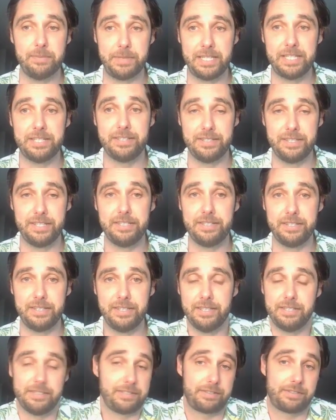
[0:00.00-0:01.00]
I mean,
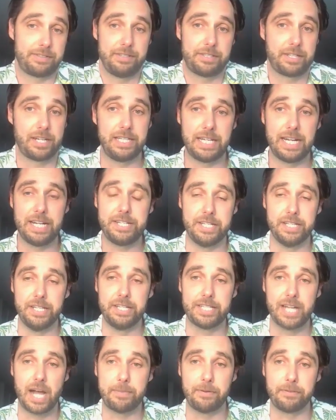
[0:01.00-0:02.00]
this is going to get you
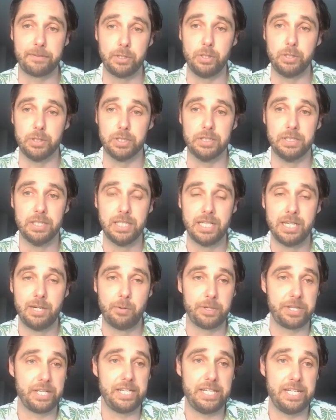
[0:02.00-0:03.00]
to the top of Google.
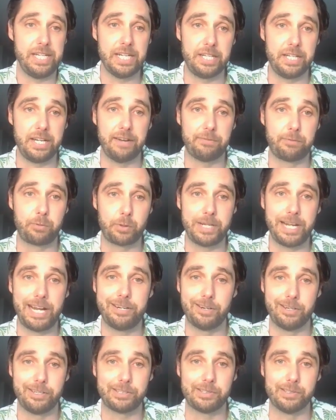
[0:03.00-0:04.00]
Within a year, you have
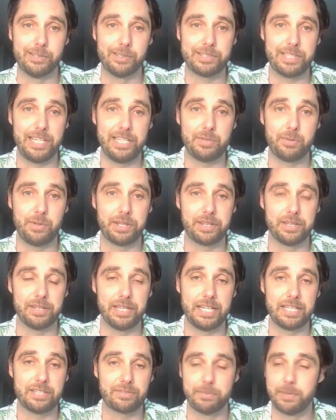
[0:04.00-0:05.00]
48 articles, each with
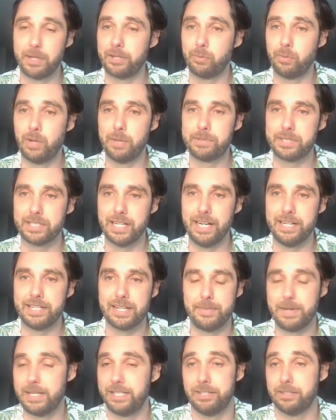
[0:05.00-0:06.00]
links from other
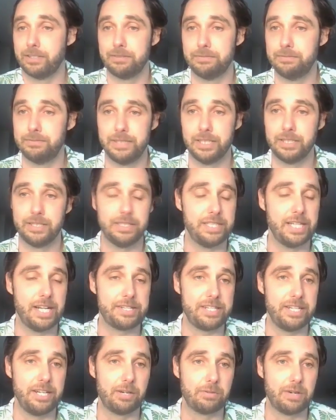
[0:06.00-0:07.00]
websites. I mean, you're an
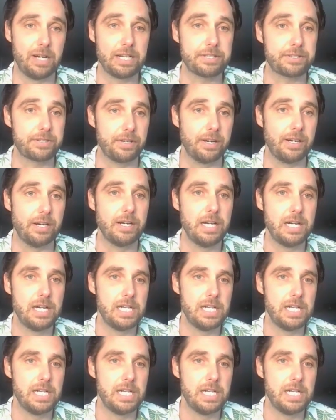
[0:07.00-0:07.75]
SEO rock star.